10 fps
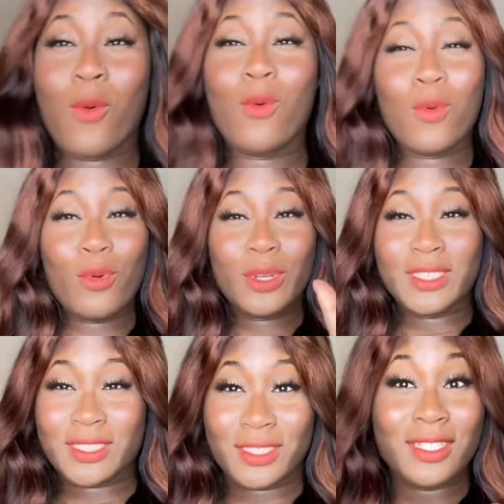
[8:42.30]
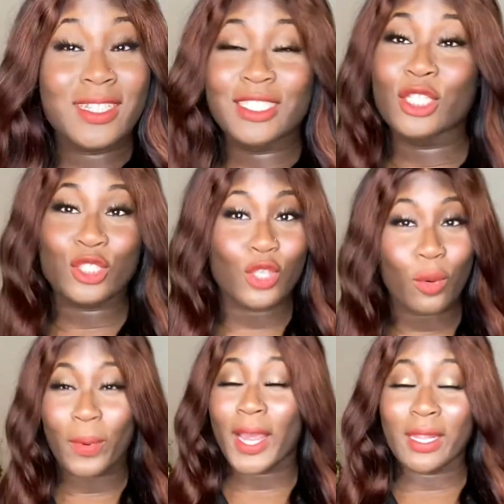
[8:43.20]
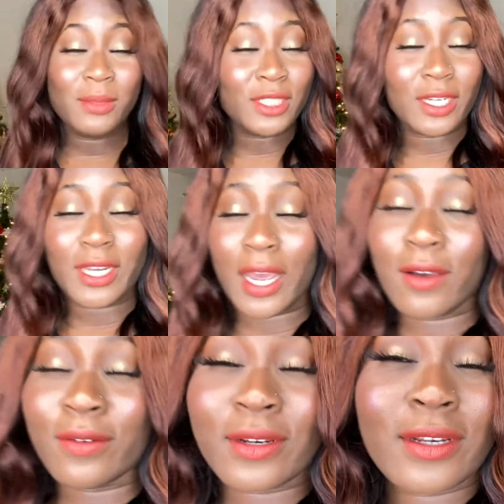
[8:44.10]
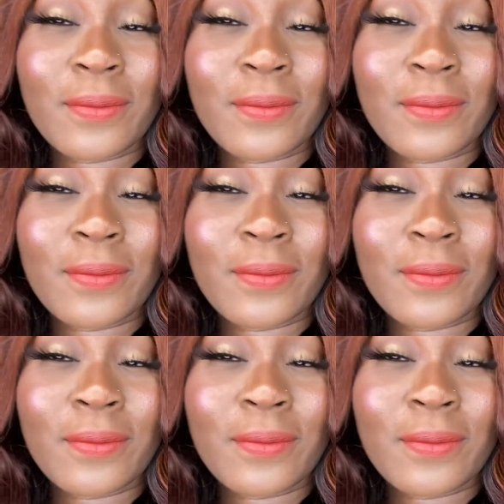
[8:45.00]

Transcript: Oh, this this is so bright. Let me turn it down.